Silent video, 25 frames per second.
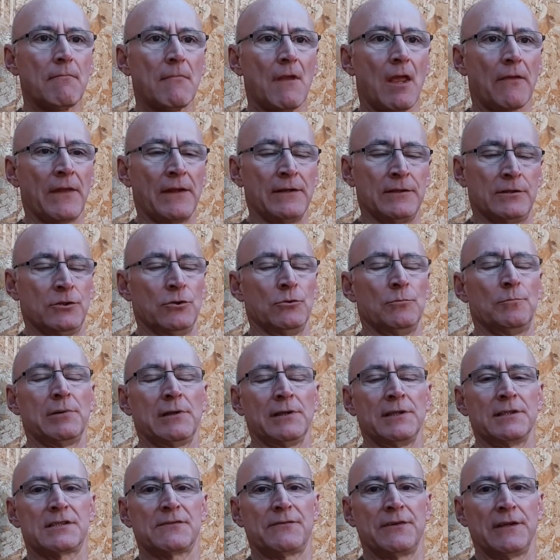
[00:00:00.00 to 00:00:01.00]
then do
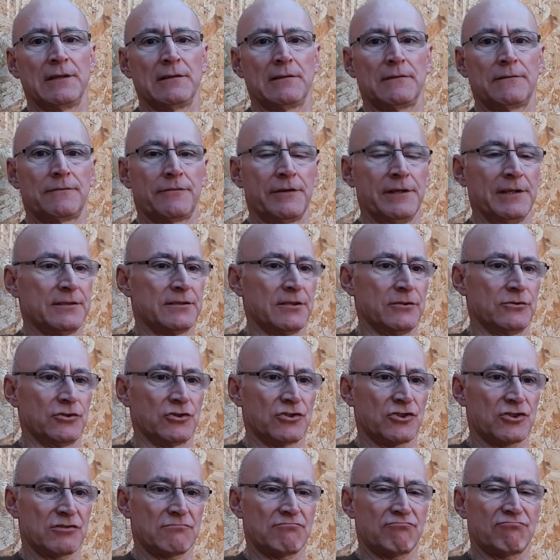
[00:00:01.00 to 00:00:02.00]
please feel free to
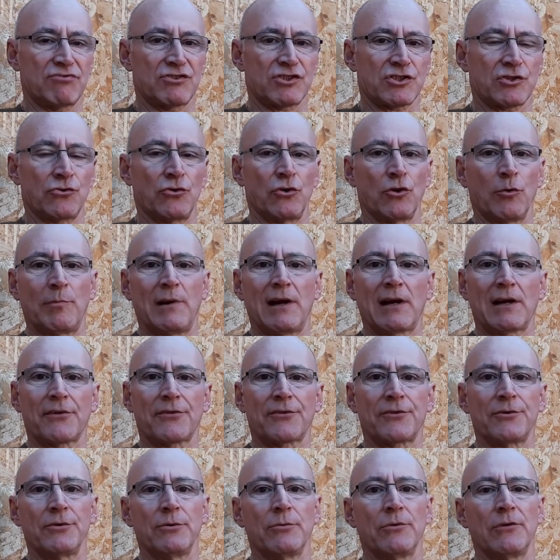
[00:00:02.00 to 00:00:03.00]
just scroll back
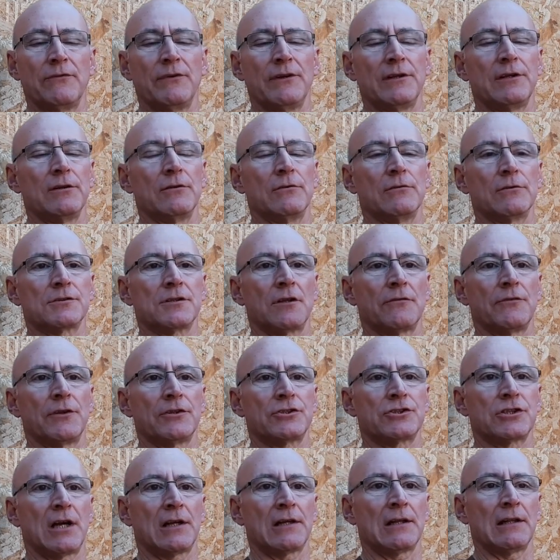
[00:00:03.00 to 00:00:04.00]
through the videos on the
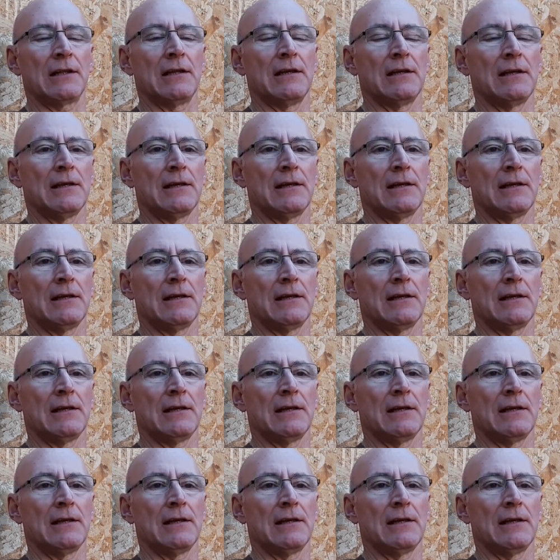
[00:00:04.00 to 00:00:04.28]
channel